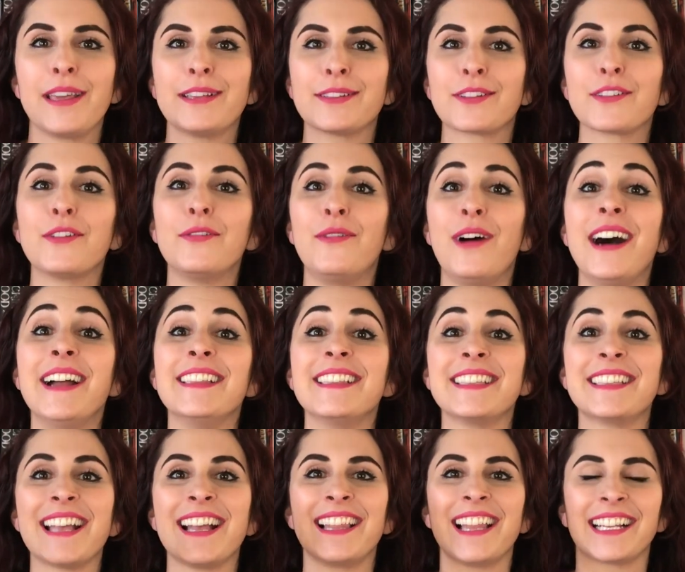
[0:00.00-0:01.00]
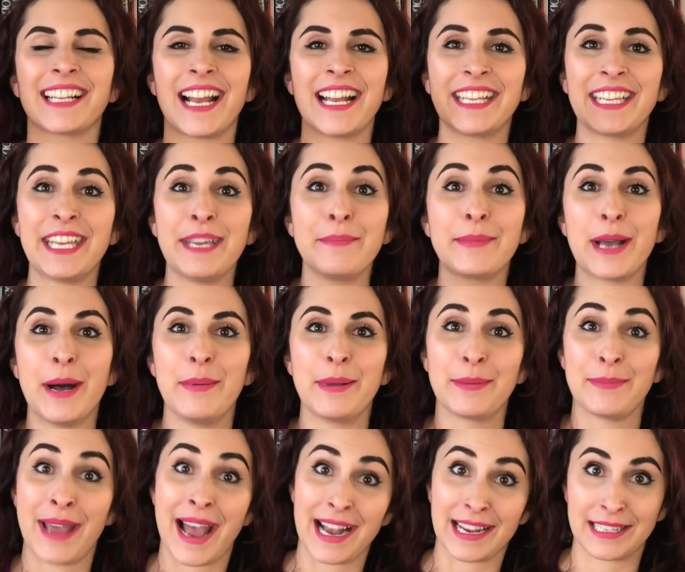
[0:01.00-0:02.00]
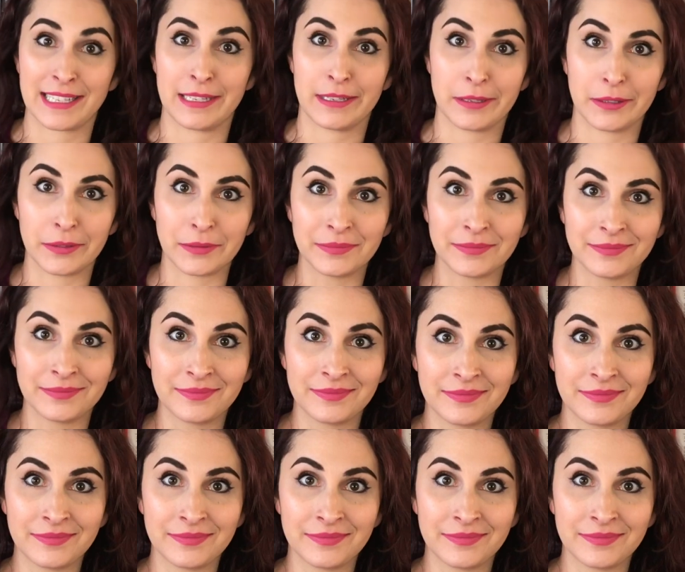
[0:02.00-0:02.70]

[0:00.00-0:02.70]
these are the ones that like I keep coming back to.